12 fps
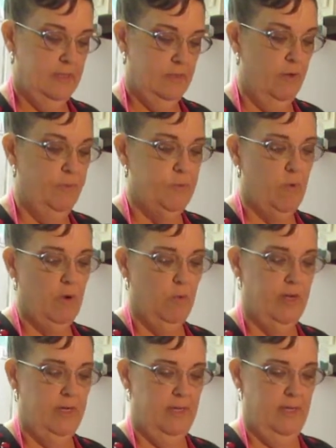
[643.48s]
Oops, wrong
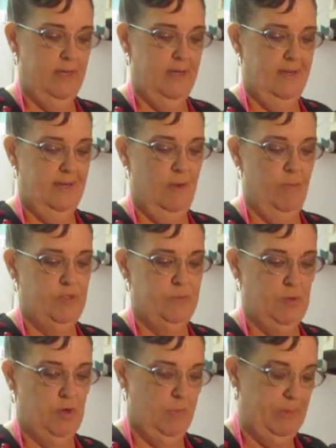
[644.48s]
one. I almost
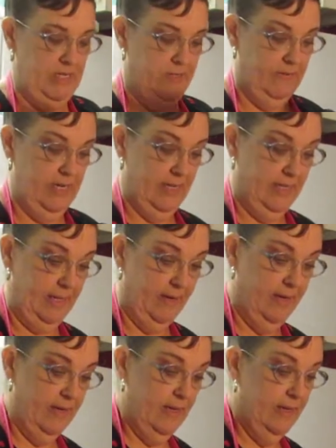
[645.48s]
poured a bunch of it down there.
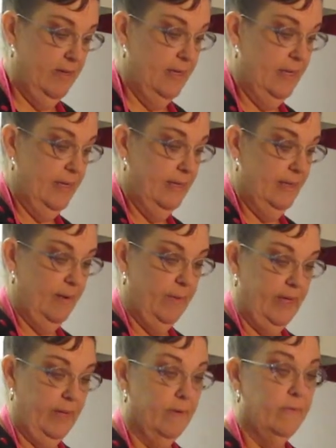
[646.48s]
There
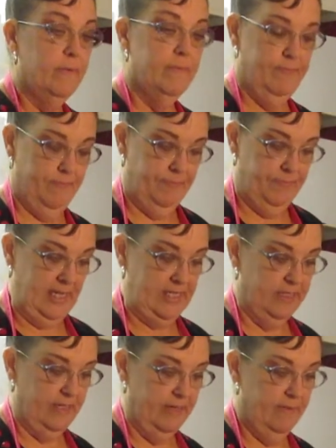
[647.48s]
we go.
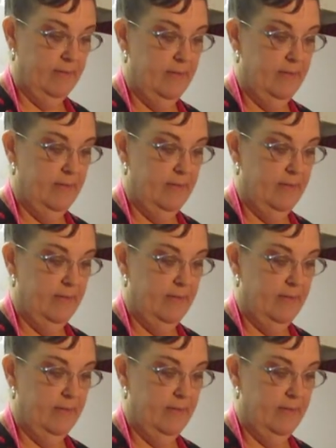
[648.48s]
That's good.